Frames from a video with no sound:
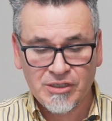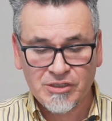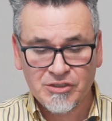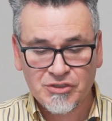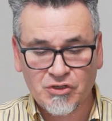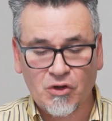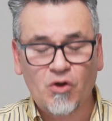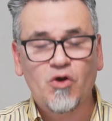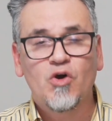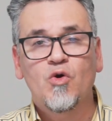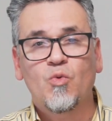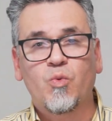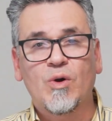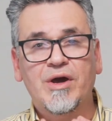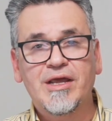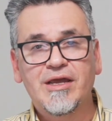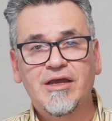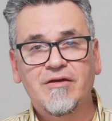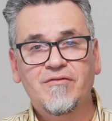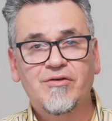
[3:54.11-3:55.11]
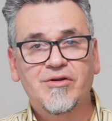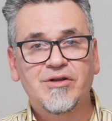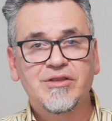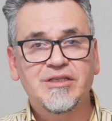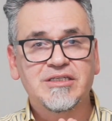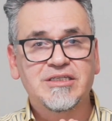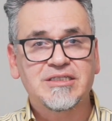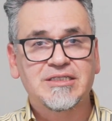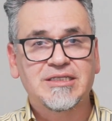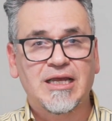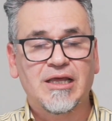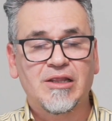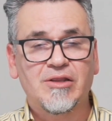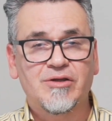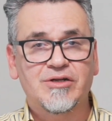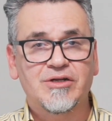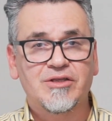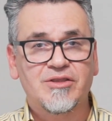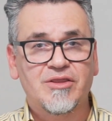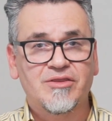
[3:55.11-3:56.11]
So whatever the
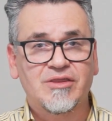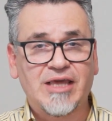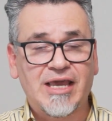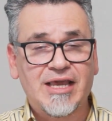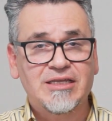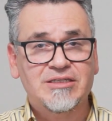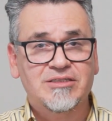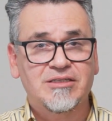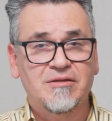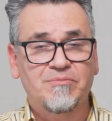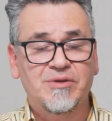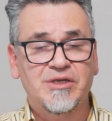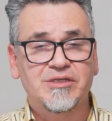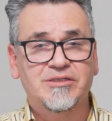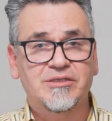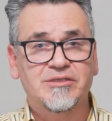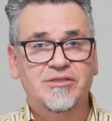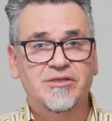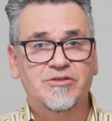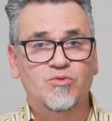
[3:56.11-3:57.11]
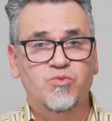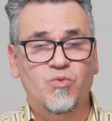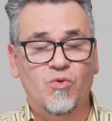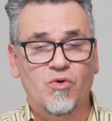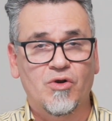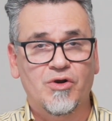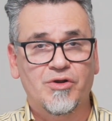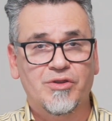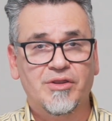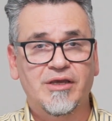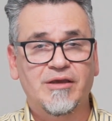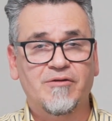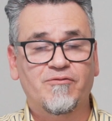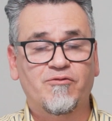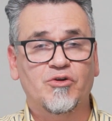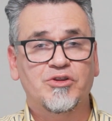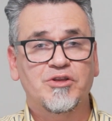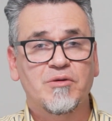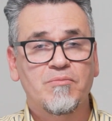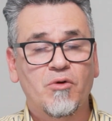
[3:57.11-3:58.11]
seller thinks the business is worth,
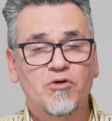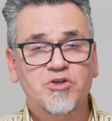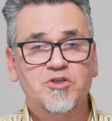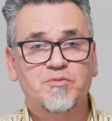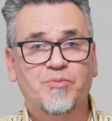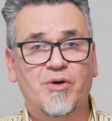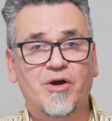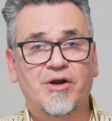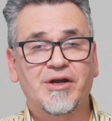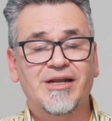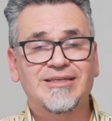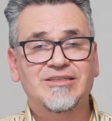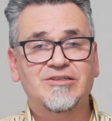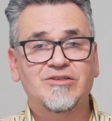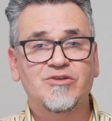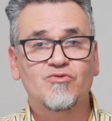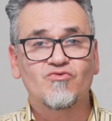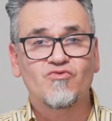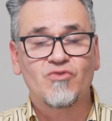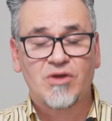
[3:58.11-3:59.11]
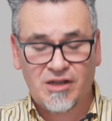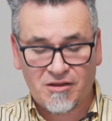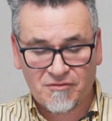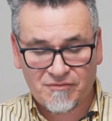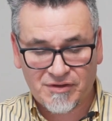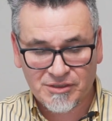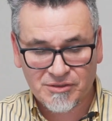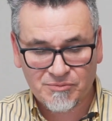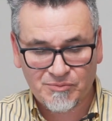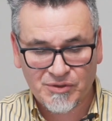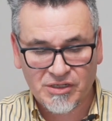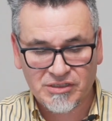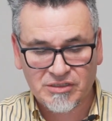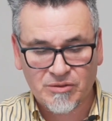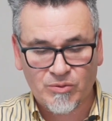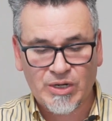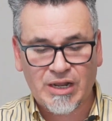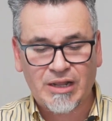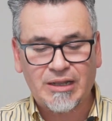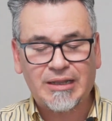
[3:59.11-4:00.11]
for the most part, is irrelevant, because they're
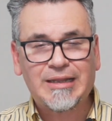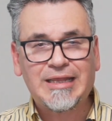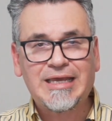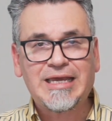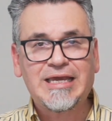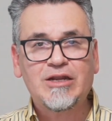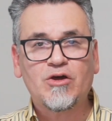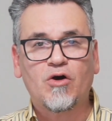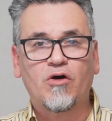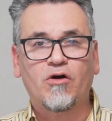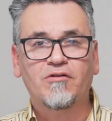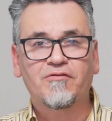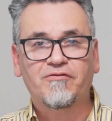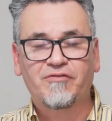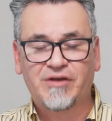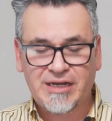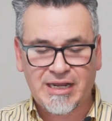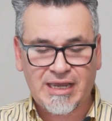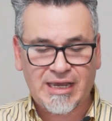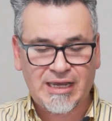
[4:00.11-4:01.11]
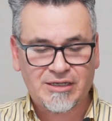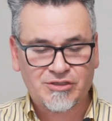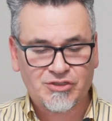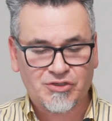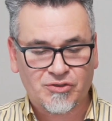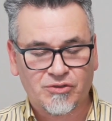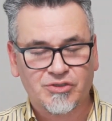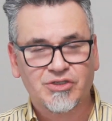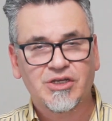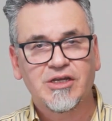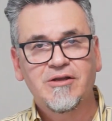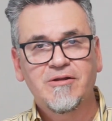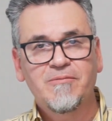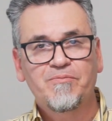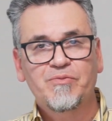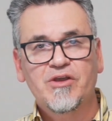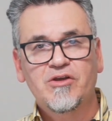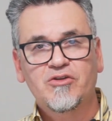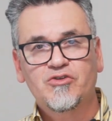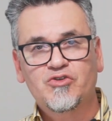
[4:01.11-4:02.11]
going to lean on financials,
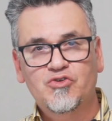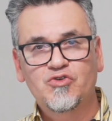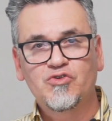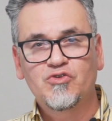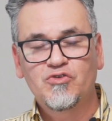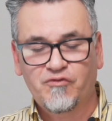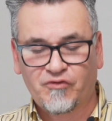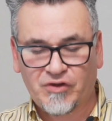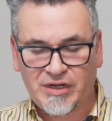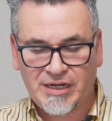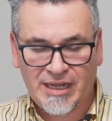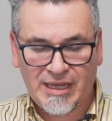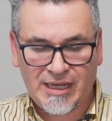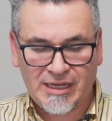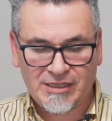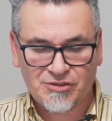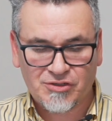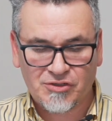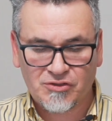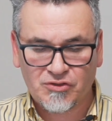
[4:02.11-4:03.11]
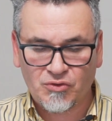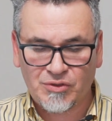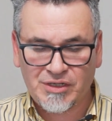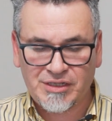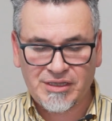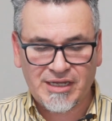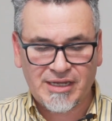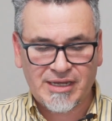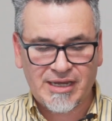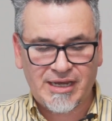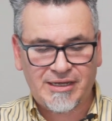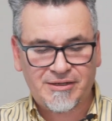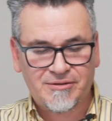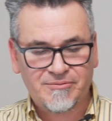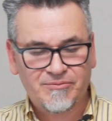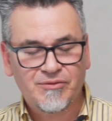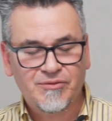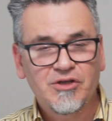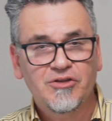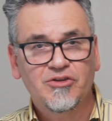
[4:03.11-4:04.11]
true financials to indicate.
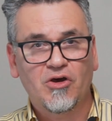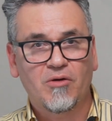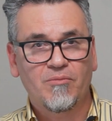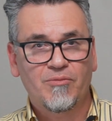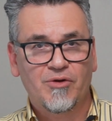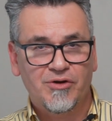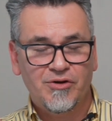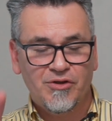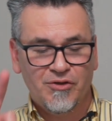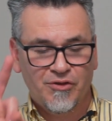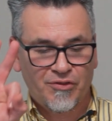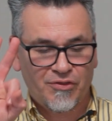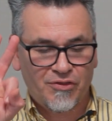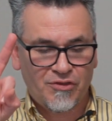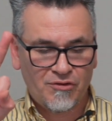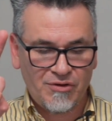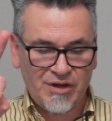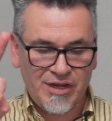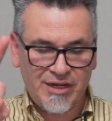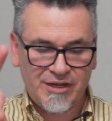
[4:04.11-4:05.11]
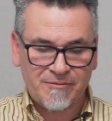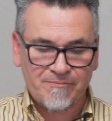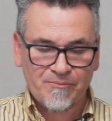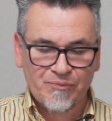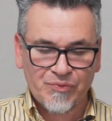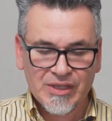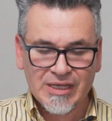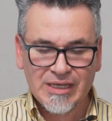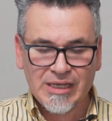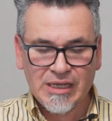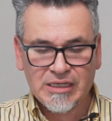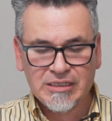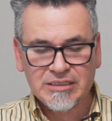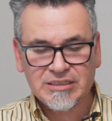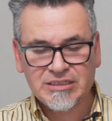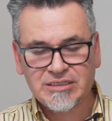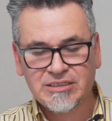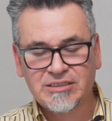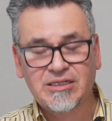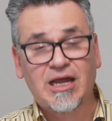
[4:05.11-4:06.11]
Number three,
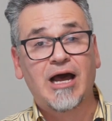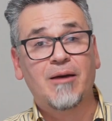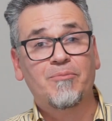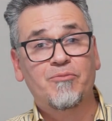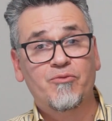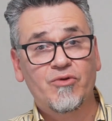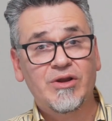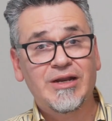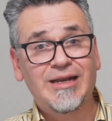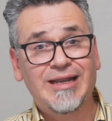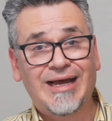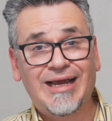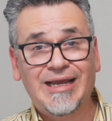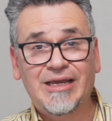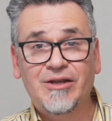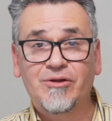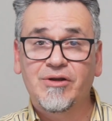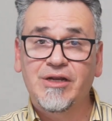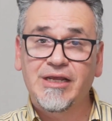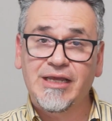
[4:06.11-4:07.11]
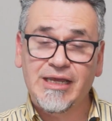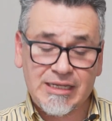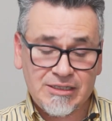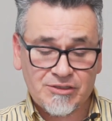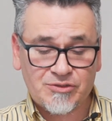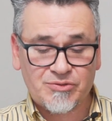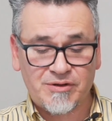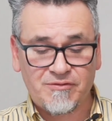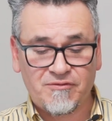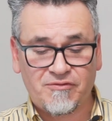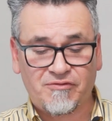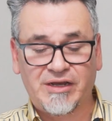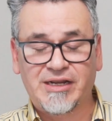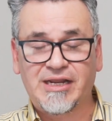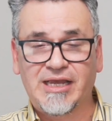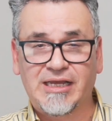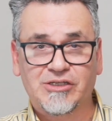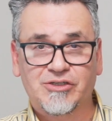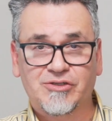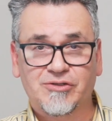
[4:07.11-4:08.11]
stop relying on interim
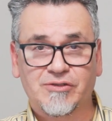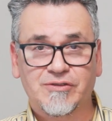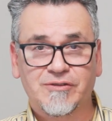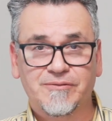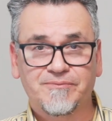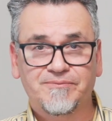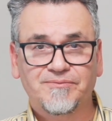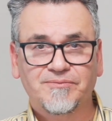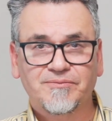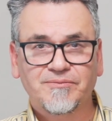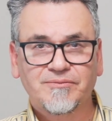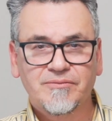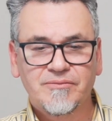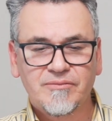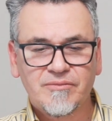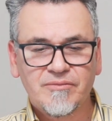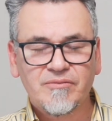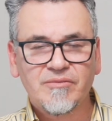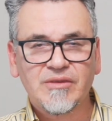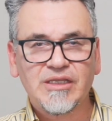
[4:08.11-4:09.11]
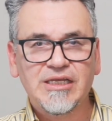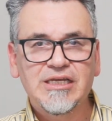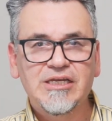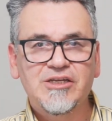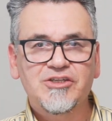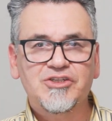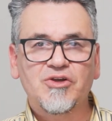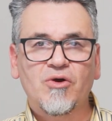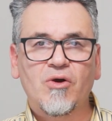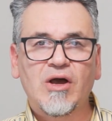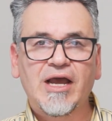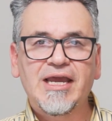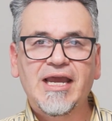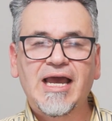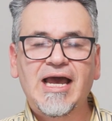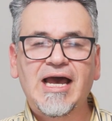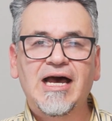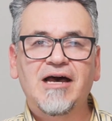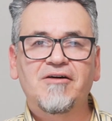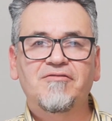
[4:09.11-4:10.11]
financials. So I
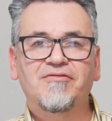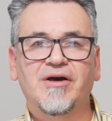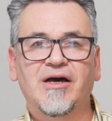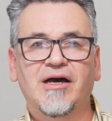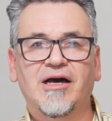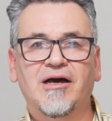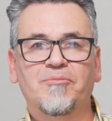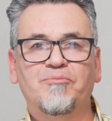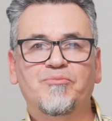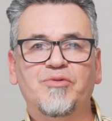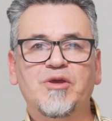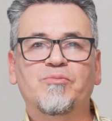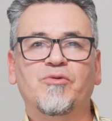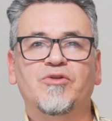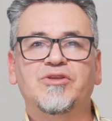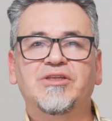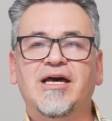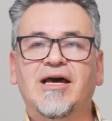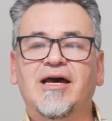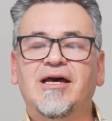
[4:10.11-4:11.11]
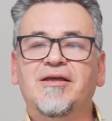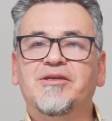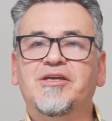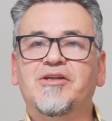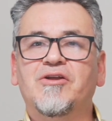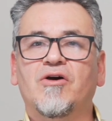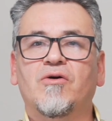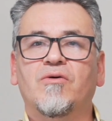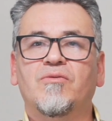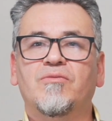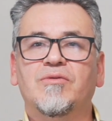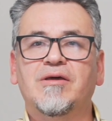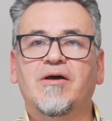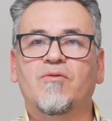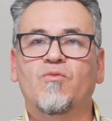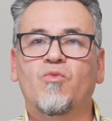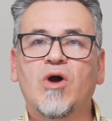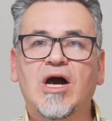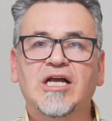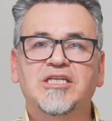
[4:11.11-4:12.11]
have people that that
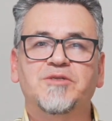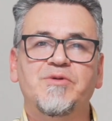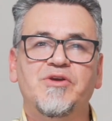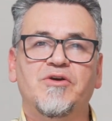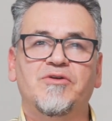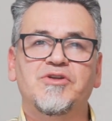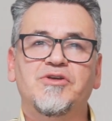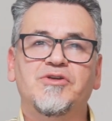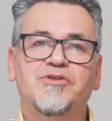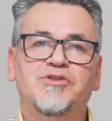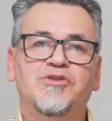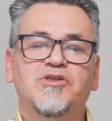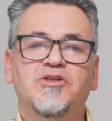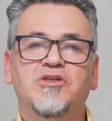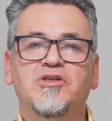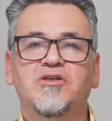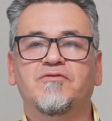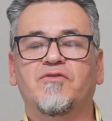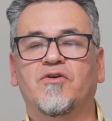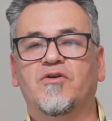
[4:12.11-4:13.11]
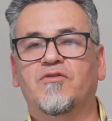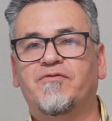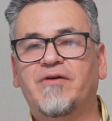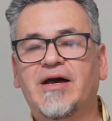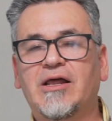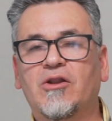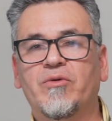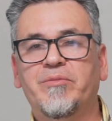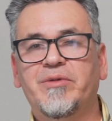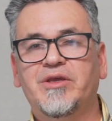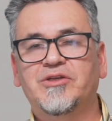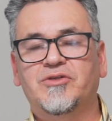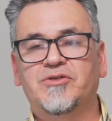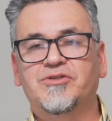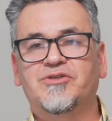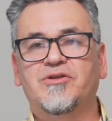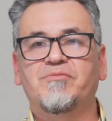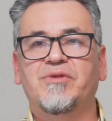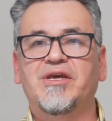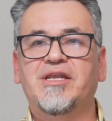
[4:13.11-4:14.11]
watch me on YouTube or follow me on
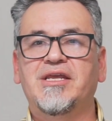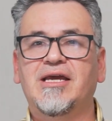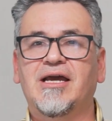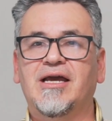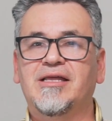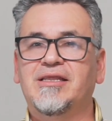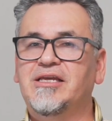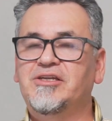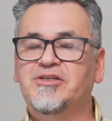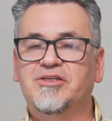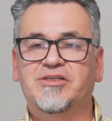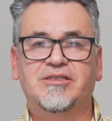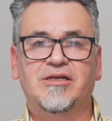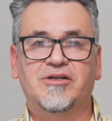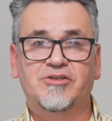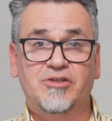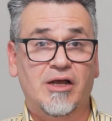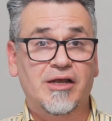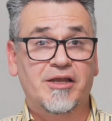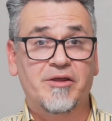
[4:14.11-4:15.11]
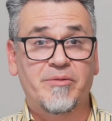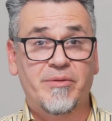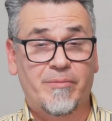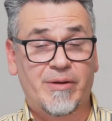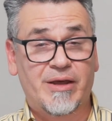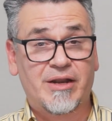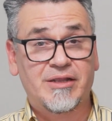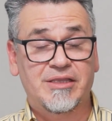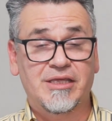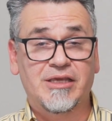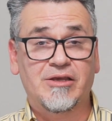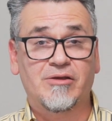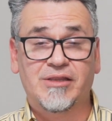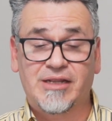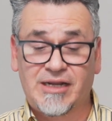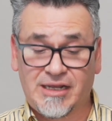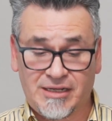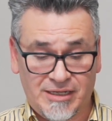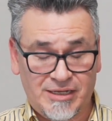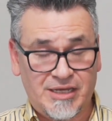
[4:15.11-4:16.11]
social media, and they just start talking to me about a deal,
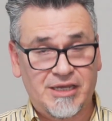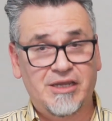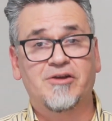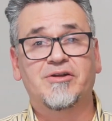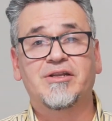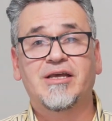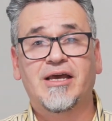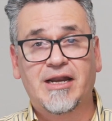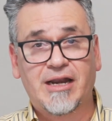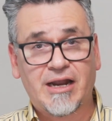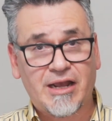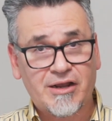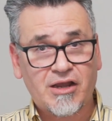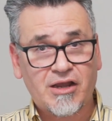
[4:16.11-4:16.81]
and I hear that and I